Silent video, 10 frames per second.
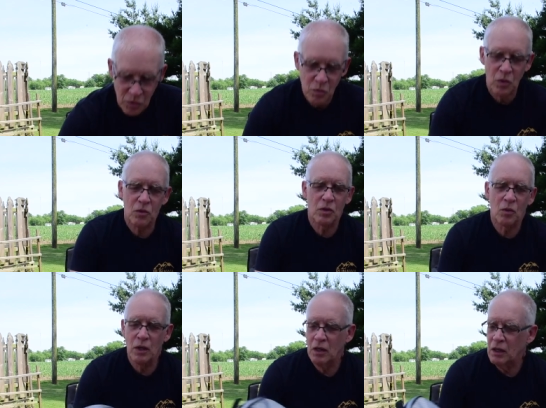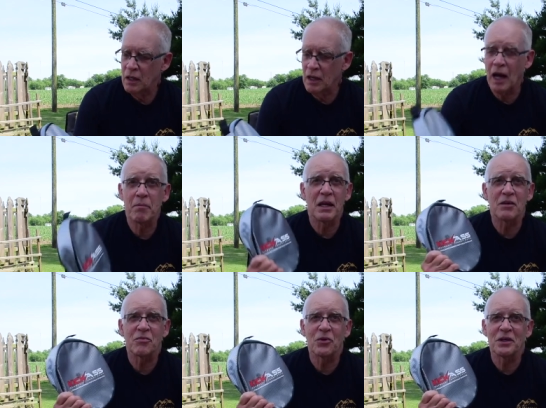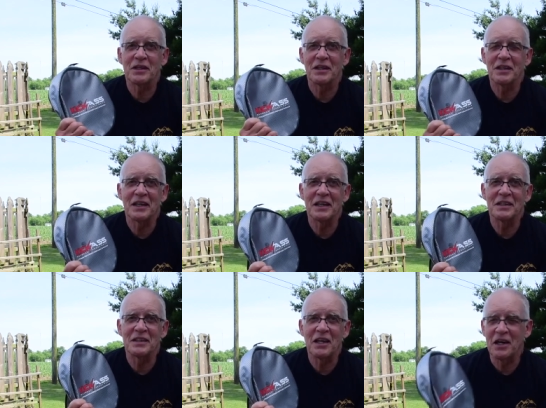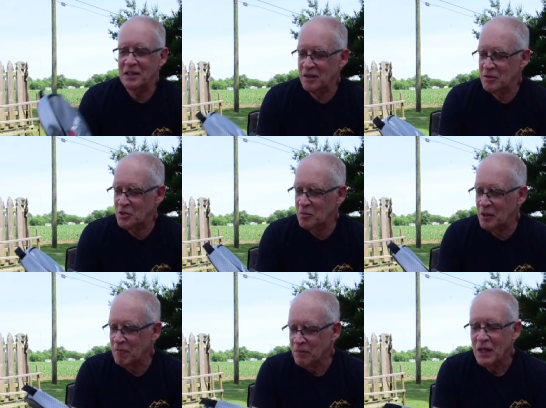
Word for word: would work real well. Uh, I paid for it. They did not give it to me.